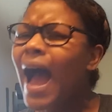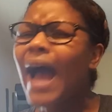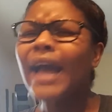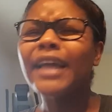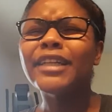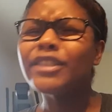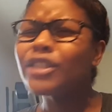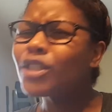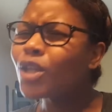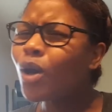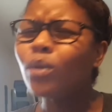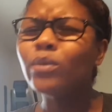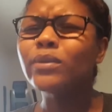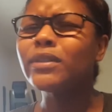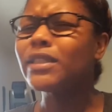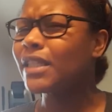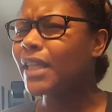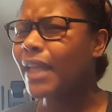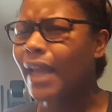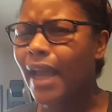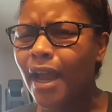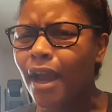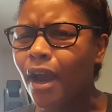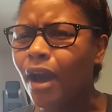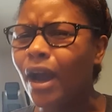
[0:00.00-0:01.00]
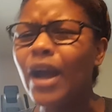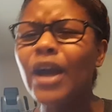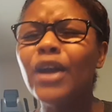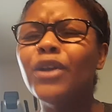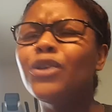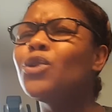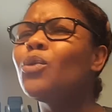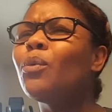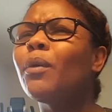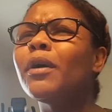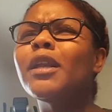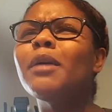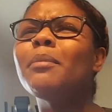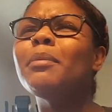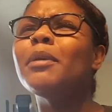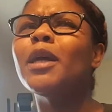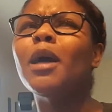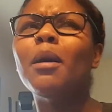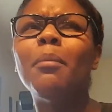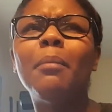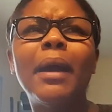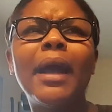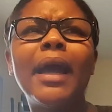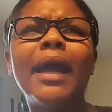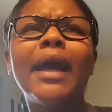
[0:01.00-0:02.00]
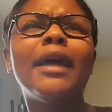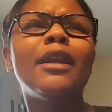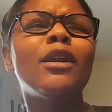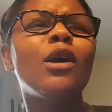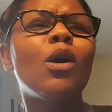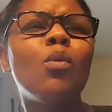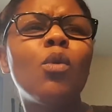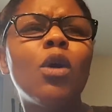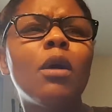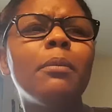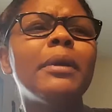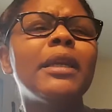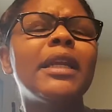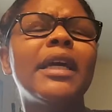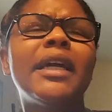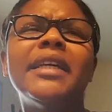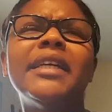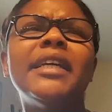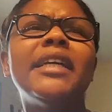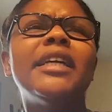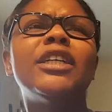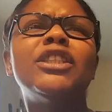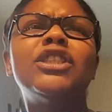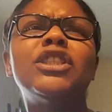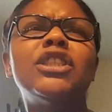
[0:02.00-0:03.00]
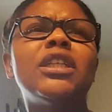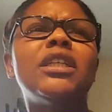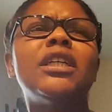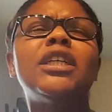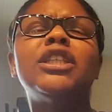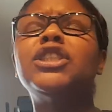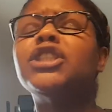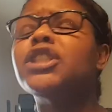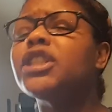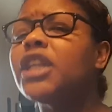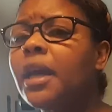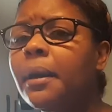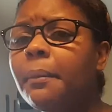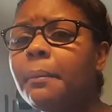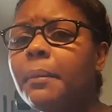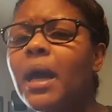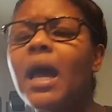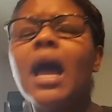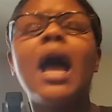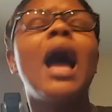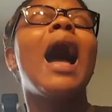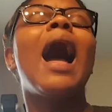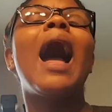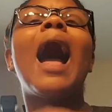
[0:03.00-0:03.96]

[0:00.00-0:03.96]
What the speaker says: I don't care. You wanna be a man, a woman, a he, a she, a shim?